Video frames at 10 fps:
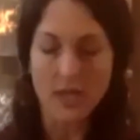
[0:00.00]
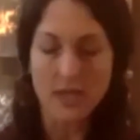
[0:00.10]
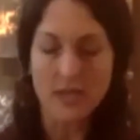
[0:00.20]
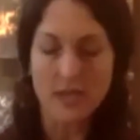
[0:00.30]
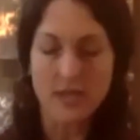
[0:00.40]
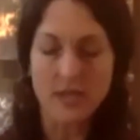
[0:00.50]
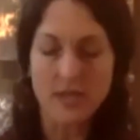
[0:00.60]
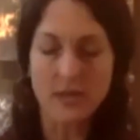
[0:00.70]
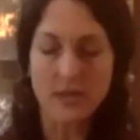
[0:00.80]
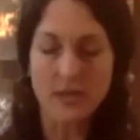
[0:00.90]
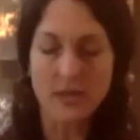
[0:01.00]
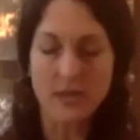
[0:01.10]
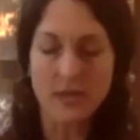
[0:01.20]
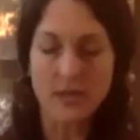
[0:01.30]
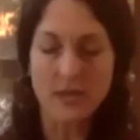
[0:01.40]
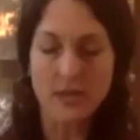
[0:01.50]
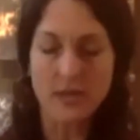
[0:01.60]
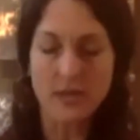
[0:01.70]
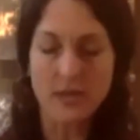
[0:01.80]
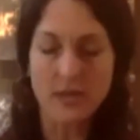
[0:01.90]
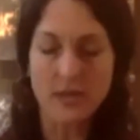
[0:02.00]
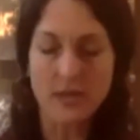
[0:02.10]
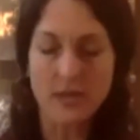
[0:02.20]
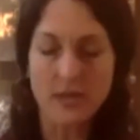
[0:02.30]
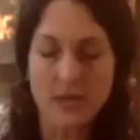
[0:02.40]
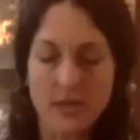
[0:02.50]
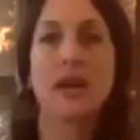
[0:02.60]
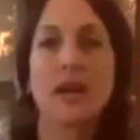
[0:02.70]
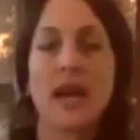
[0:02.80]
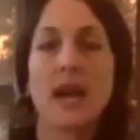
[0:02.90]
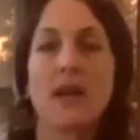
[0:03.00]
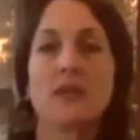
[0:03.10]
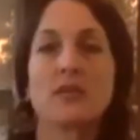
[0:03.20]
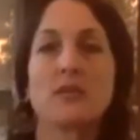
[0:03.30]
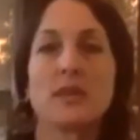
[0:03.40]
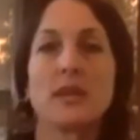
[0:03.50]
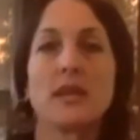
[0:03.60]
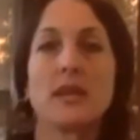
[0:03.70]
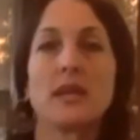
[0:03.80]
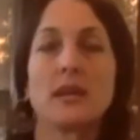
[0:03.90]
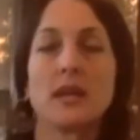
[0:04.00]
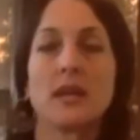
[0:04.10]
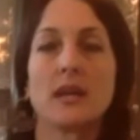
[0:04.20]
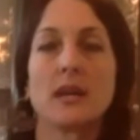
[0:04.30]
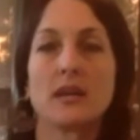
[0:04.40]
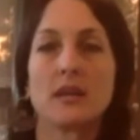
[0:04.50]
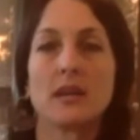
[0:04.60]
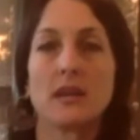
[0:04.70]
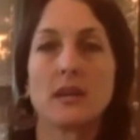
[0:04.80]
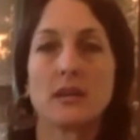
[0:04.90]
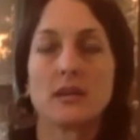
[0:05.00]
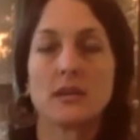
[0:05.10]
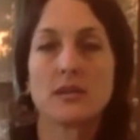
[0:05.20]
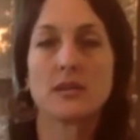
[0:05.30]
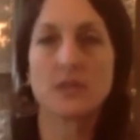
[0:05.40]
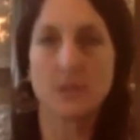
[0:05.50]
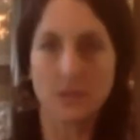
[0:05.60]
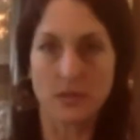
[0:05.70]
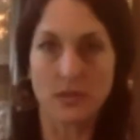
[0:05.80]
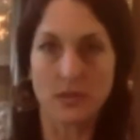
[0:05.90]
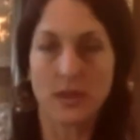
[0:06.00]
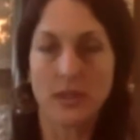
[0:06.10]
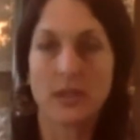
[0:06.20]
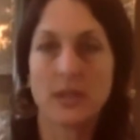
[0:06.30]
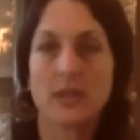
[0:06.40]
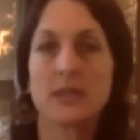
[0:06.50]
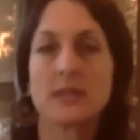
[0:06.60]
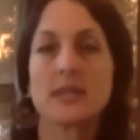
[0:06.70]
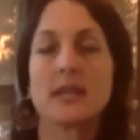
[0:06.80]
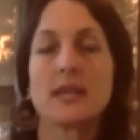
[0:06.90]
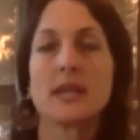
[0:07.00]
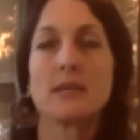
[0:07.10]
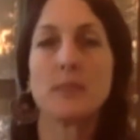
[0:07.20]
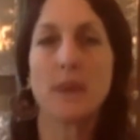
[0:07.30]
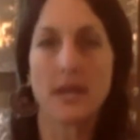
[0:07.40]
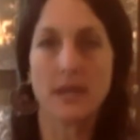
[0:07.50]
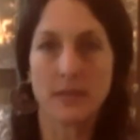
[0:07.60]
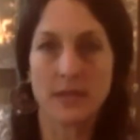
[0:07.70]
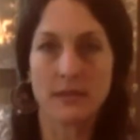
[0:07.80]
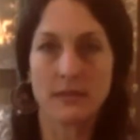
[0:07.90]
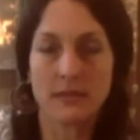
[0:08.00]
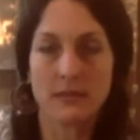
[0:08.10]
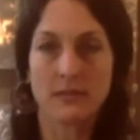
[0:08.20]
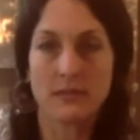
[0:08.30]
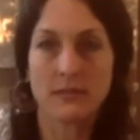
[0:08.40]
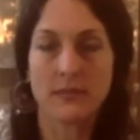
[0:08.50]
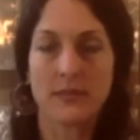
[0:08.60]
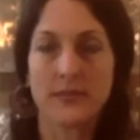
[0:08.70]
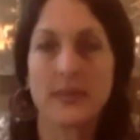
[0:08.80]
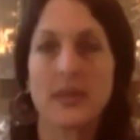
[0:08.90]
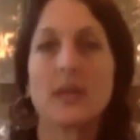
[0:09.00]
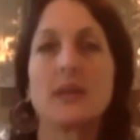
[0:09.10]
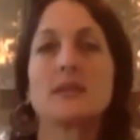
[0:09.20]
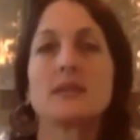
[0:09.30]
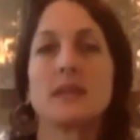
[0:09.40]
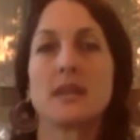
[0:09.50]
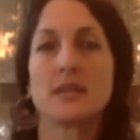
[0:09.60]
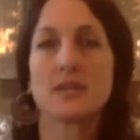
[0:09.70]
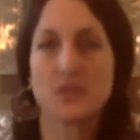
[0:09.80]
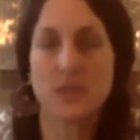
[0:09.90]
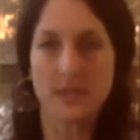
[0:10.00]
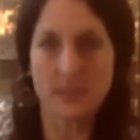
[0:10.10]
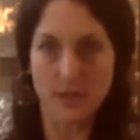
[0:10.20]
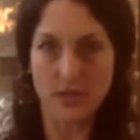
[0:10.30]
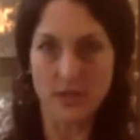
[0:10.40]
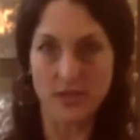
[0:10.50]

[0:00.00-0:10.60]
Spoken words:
So that's the basic concept to answer how do we do the deity embodiment, dance transmission.